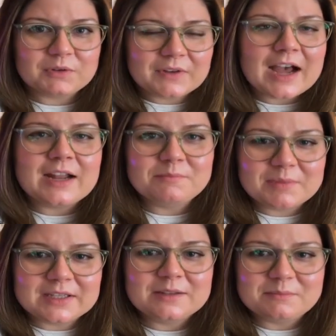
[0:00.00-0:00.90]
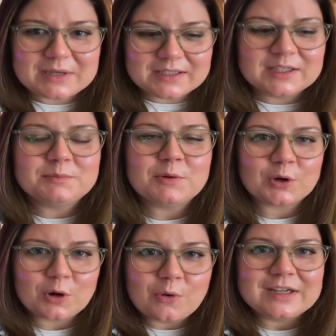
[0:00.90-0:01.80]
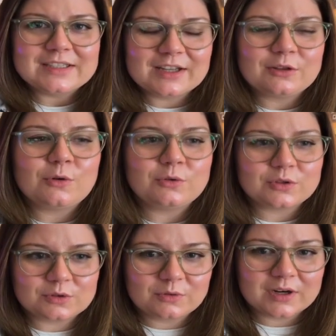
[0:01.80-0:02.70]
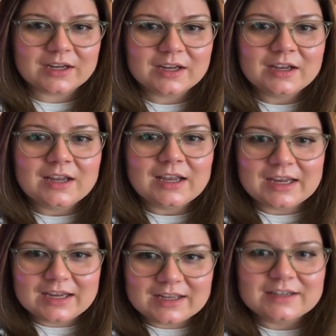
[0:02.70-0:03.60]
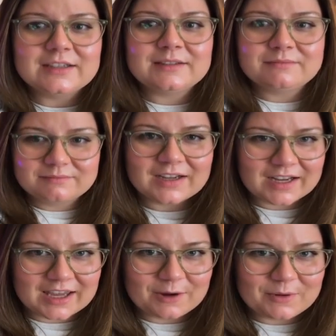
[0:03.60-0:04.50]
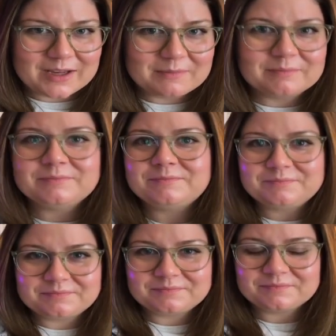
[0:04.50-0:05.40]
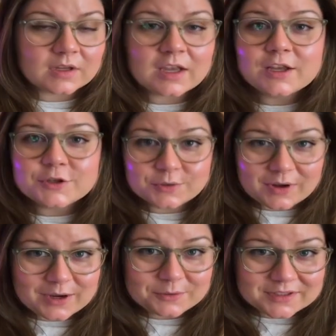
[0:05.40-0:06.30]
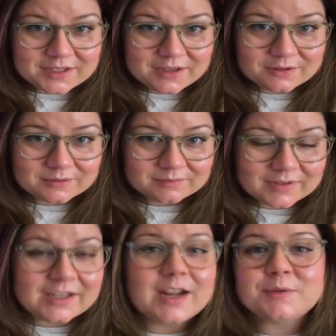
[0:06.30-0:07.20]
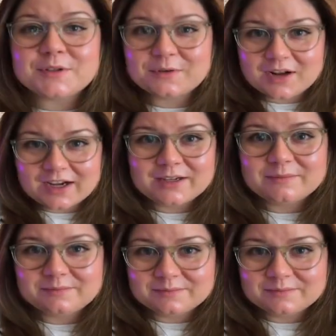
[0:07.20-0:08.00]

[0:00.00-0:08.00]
We've gotten bits and pieces, but we're going to get the whole story, and I can't wait. So I will see you in episode 9.